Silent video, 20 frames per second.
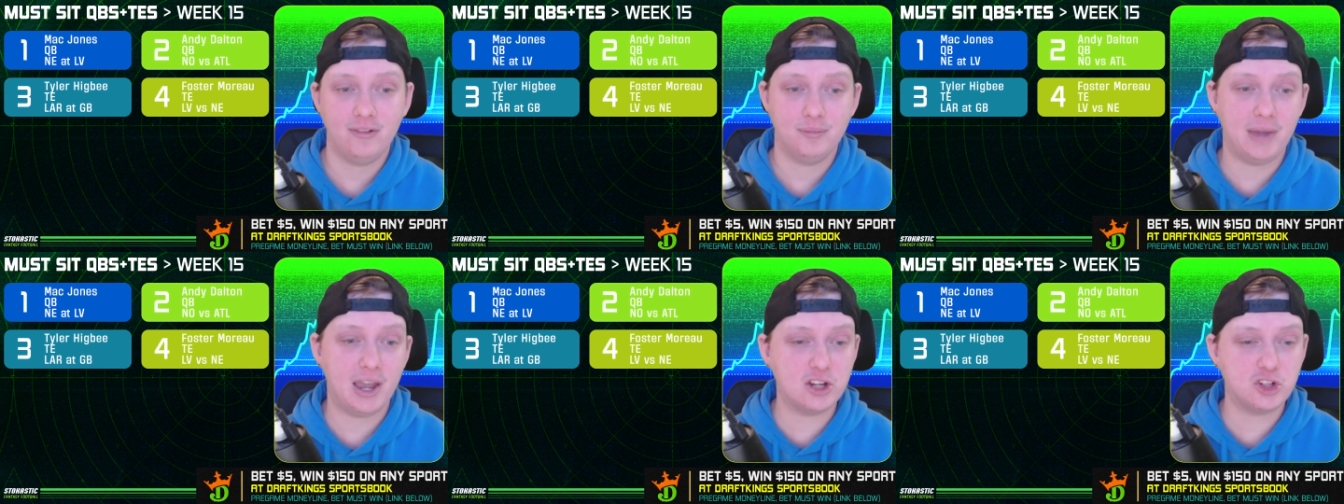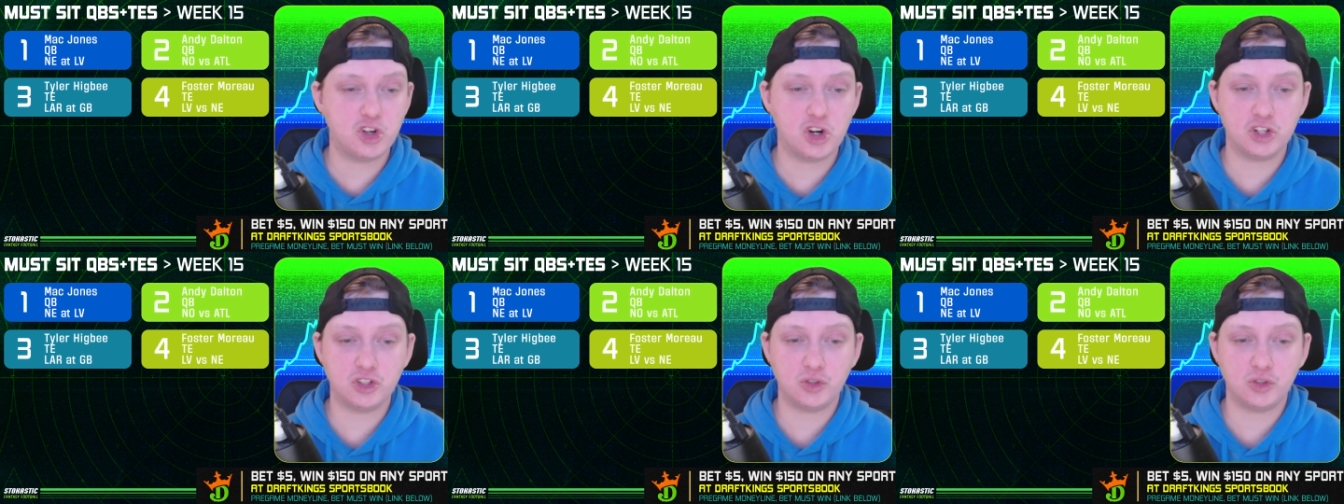
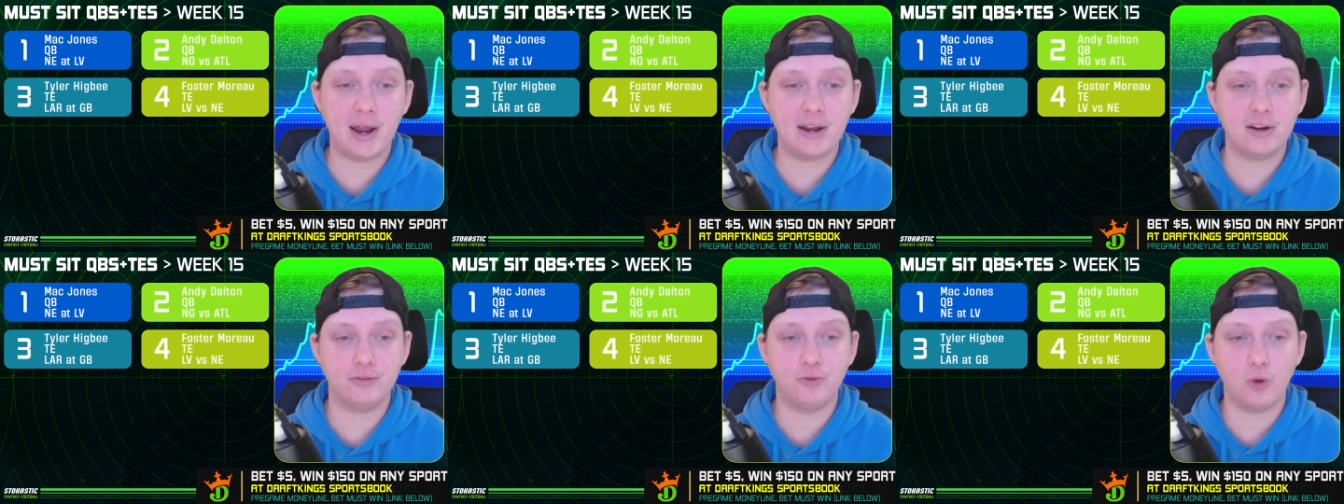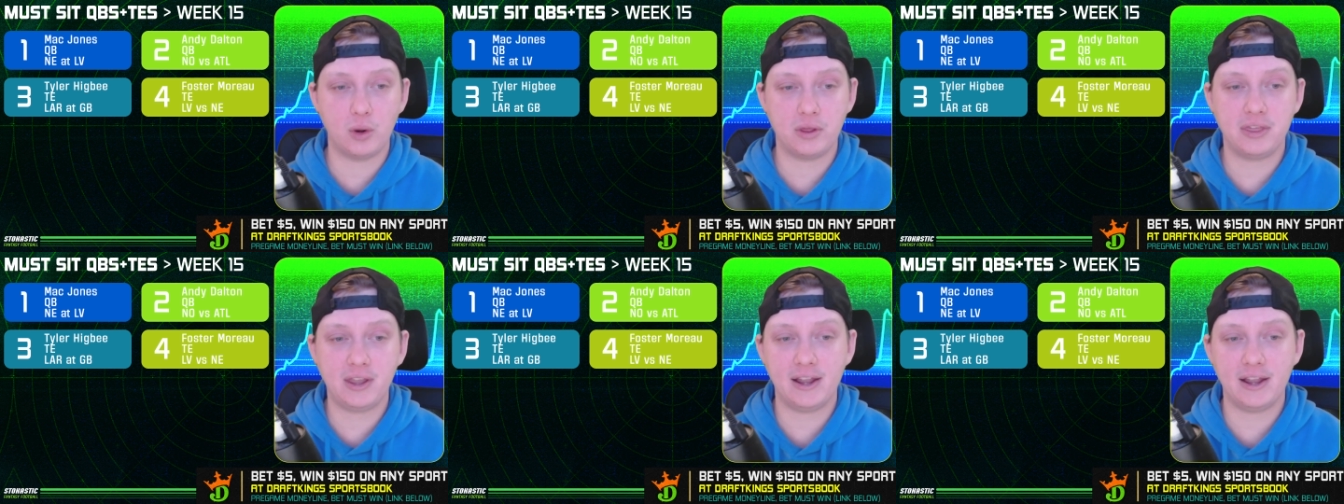Patriots rank
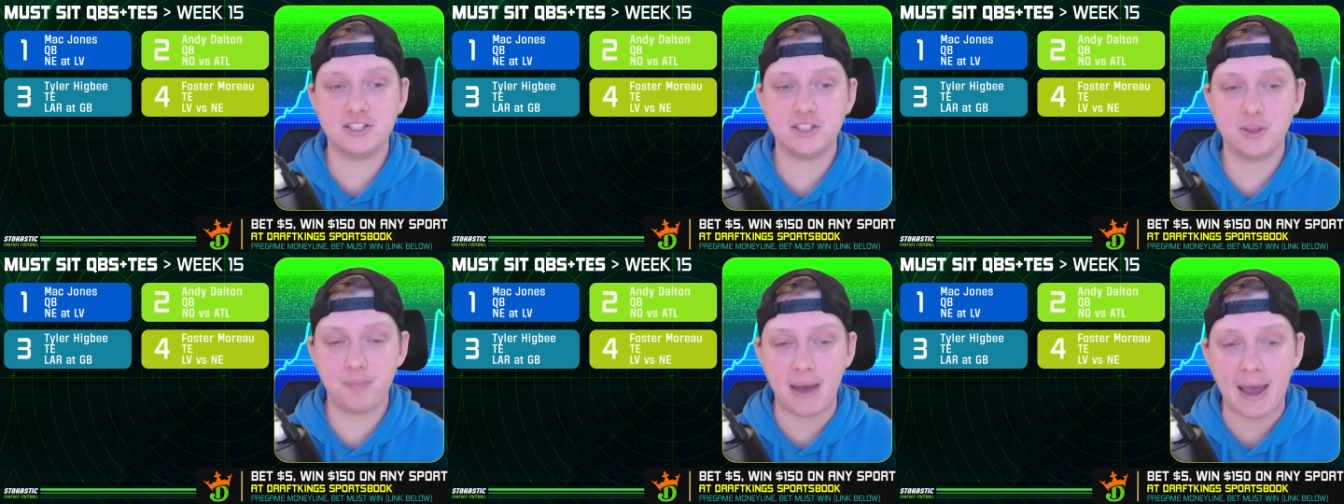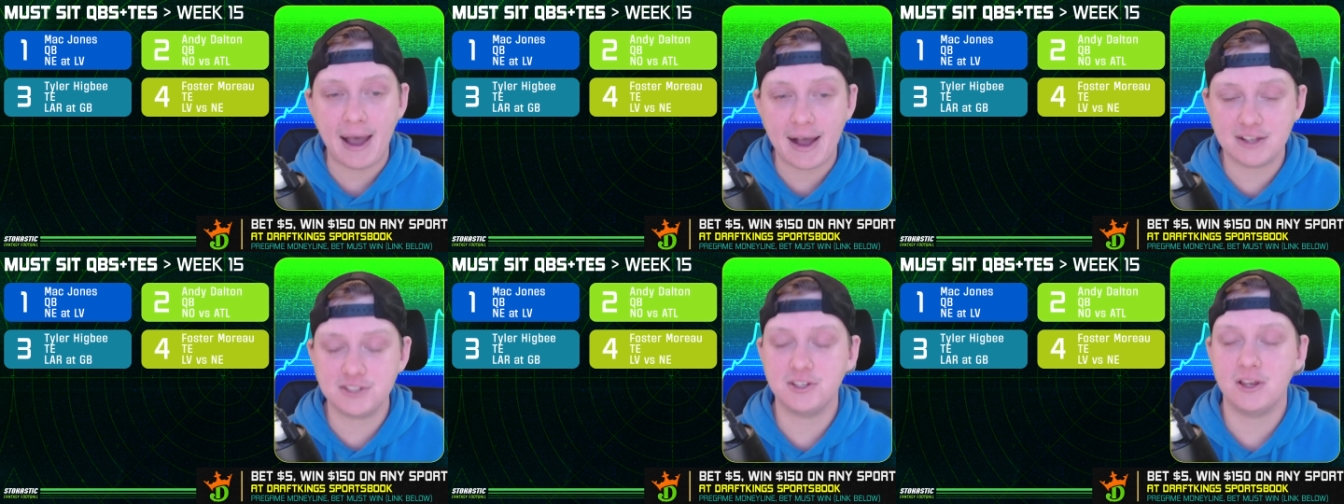fourth against the
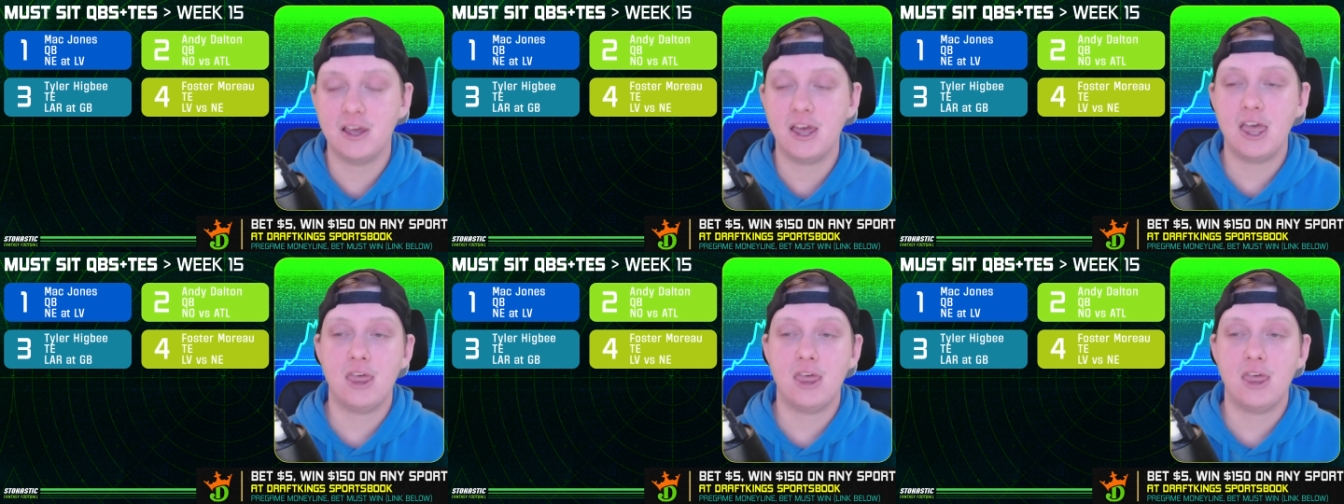pass.